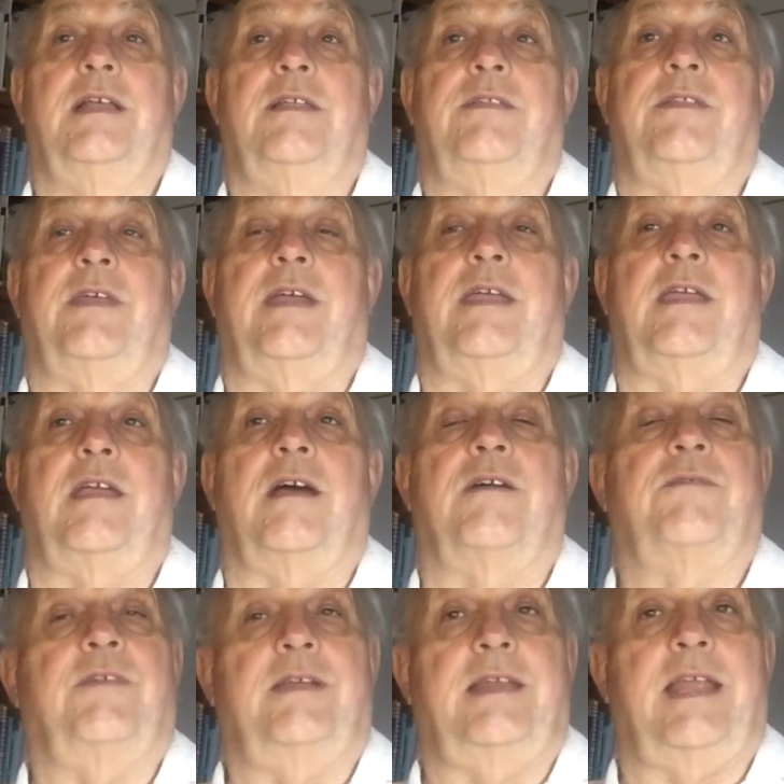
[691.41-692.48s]
They are
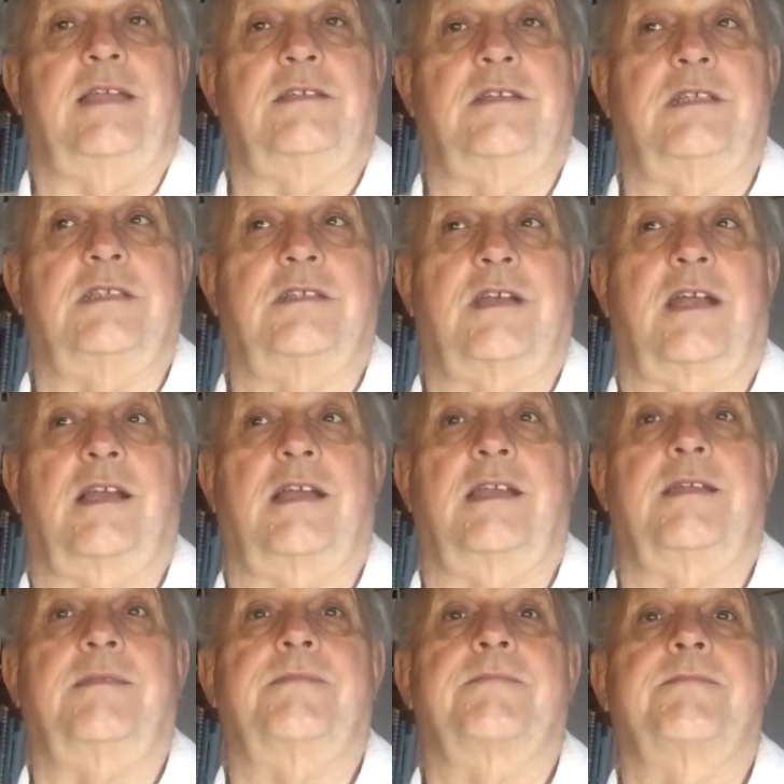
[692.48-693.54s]
financially
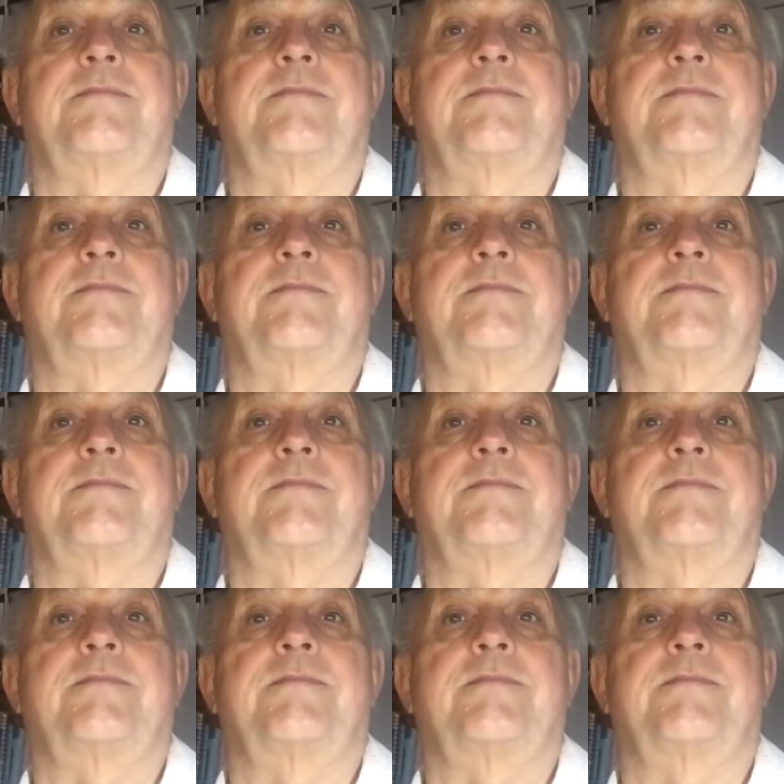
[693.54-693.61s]
struggling.